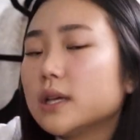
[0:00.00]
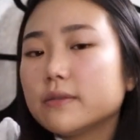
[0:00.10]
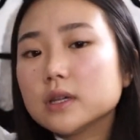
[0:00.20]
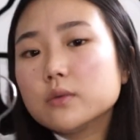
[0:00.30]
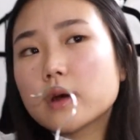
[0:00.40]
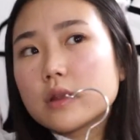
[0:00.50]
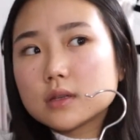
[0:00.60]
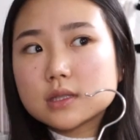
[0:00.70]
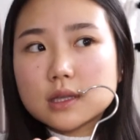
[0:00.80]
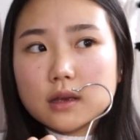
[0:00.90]
definitely wear
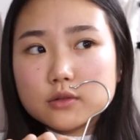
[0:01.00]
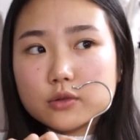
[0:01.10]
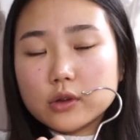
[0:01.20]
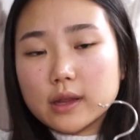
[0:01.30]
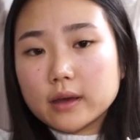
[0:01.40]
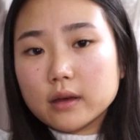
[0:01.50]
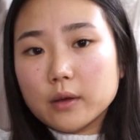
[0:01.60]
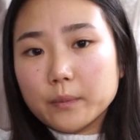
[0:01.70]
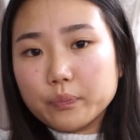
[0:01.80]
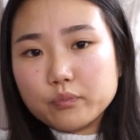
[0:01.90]
this like to like
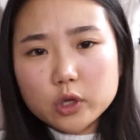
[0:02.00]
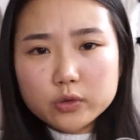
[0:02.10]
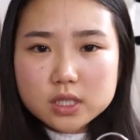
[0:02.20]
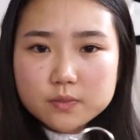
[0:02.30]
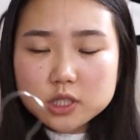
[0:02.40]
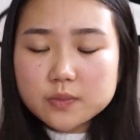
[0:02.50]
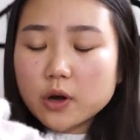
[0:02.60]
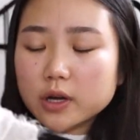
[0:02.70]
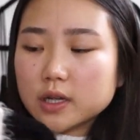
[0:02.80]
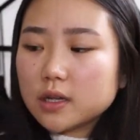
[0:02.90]
um Christmas
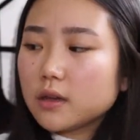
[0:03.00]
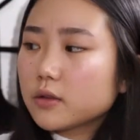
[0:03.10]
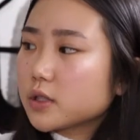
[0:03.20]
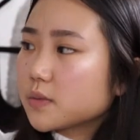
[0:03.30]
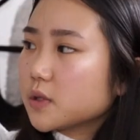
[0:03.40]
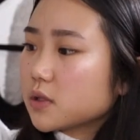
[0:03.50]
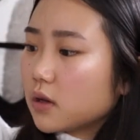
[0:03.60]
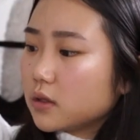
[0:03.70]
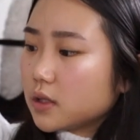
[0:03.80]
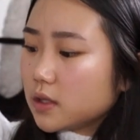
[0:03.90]
party, Christmas
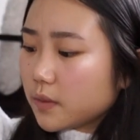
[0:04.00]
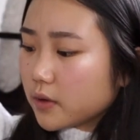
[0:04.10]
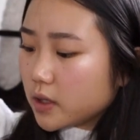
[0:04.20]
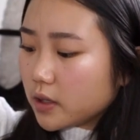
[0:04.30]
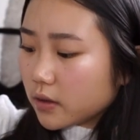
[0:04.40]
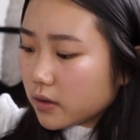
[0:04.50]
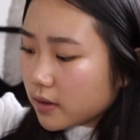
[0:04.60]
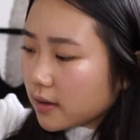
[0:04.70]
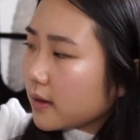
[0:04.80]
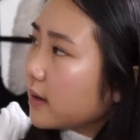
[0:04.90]
holiday party
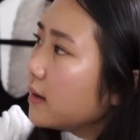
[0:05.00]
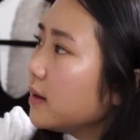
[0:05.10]
and